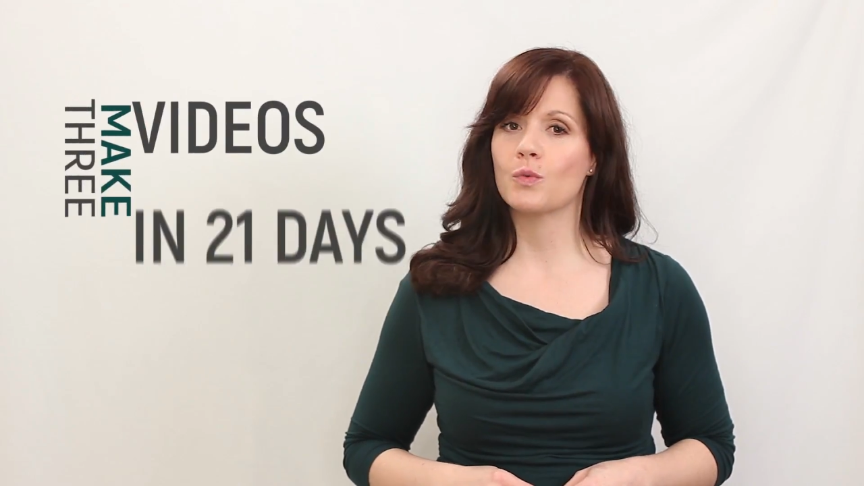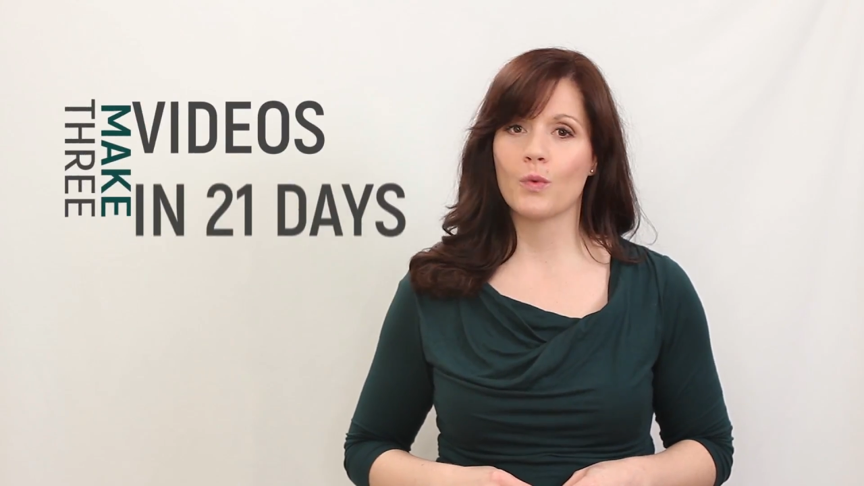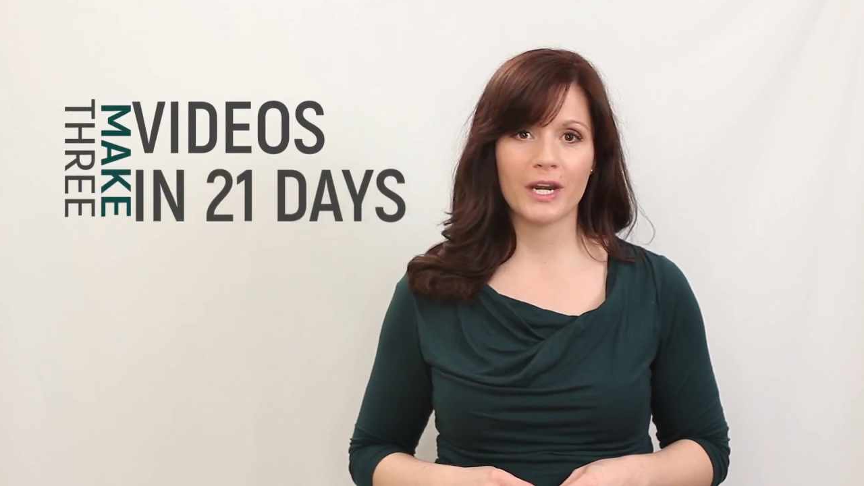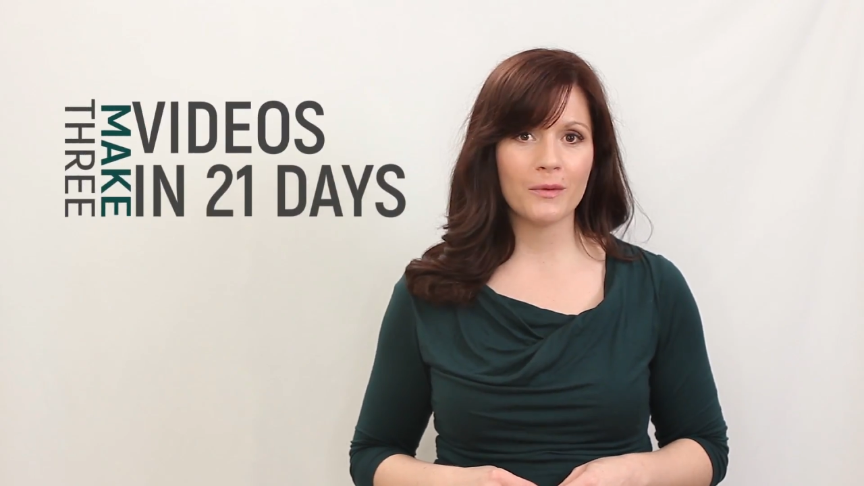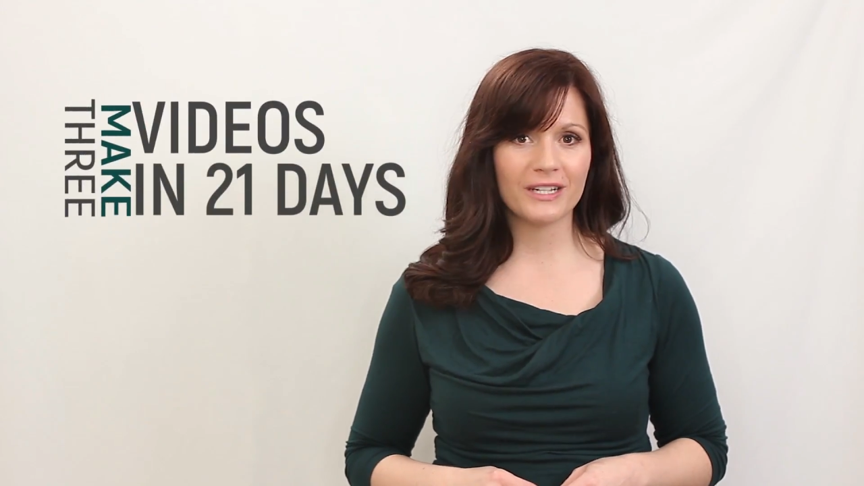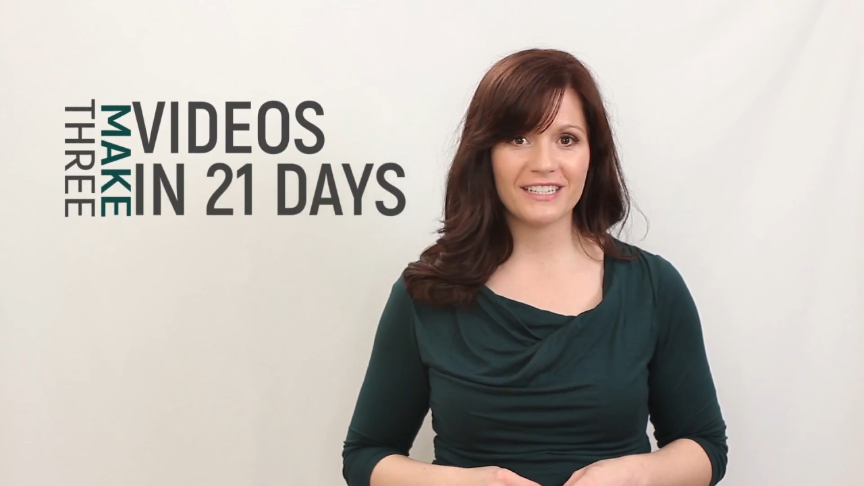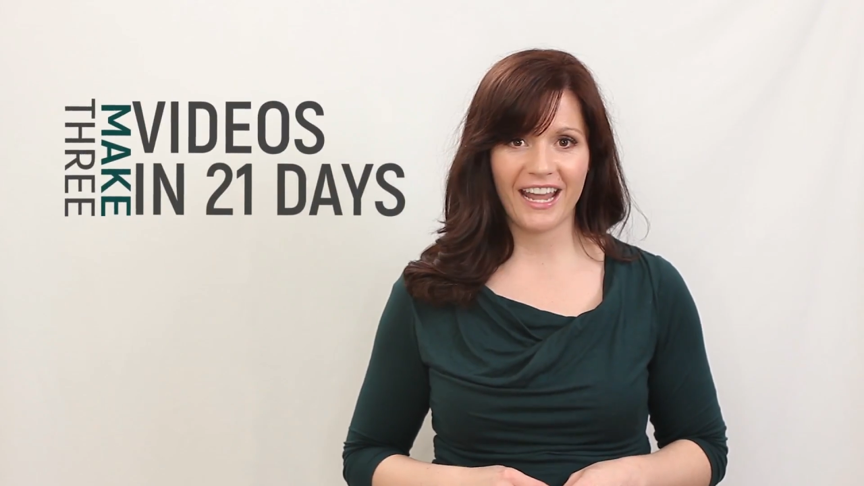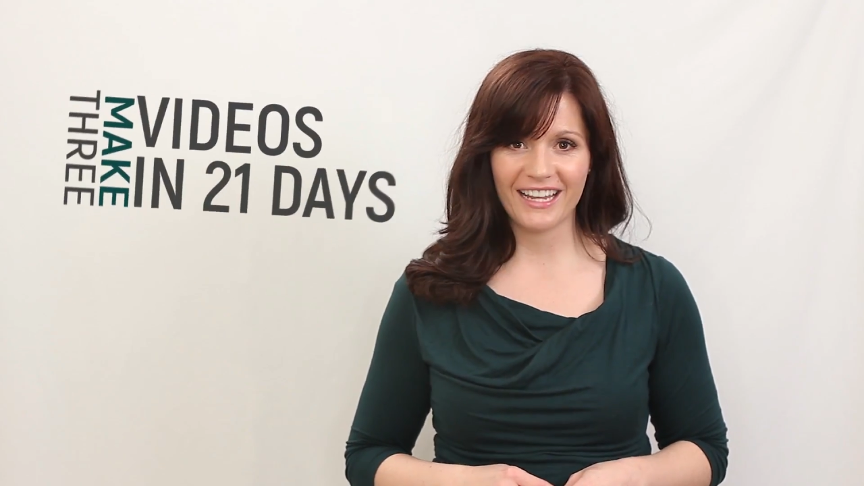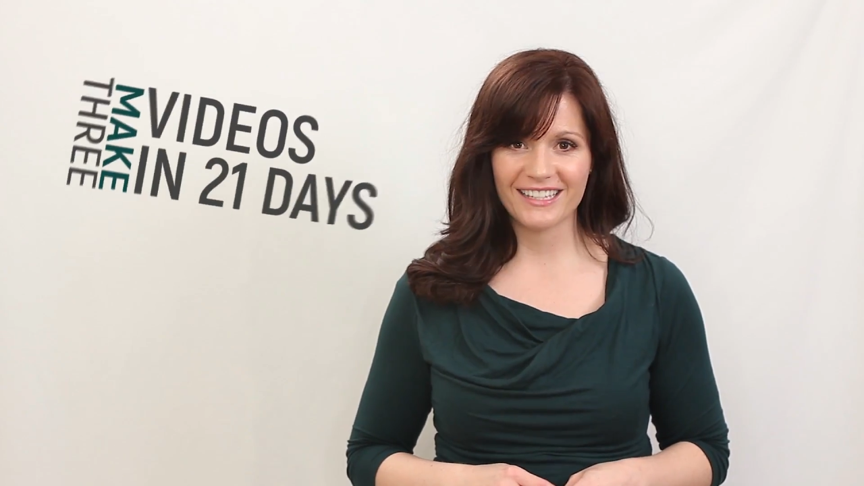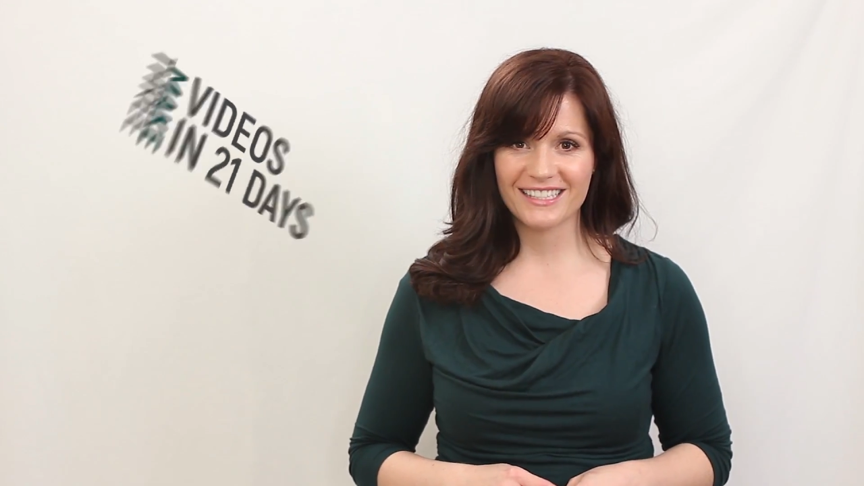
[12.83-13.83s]
21
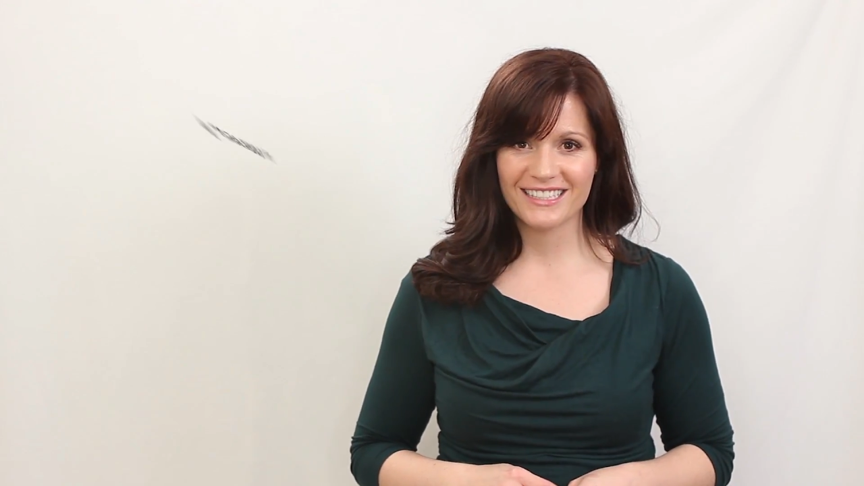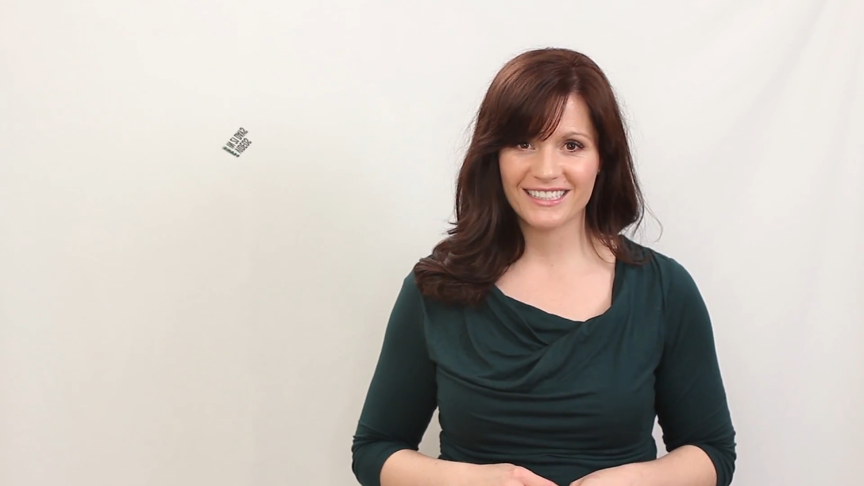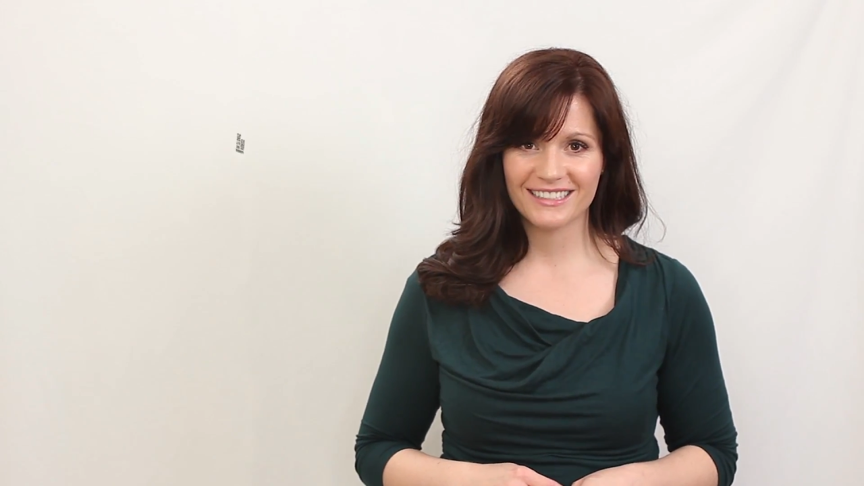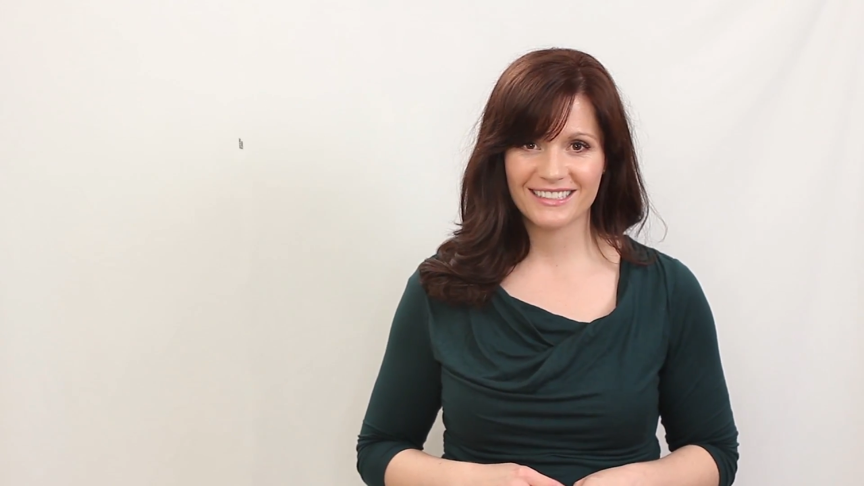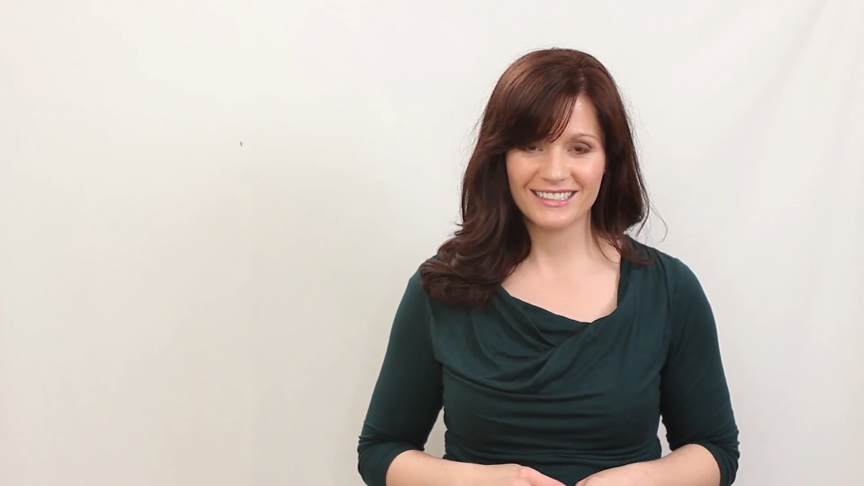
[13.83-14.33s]
days.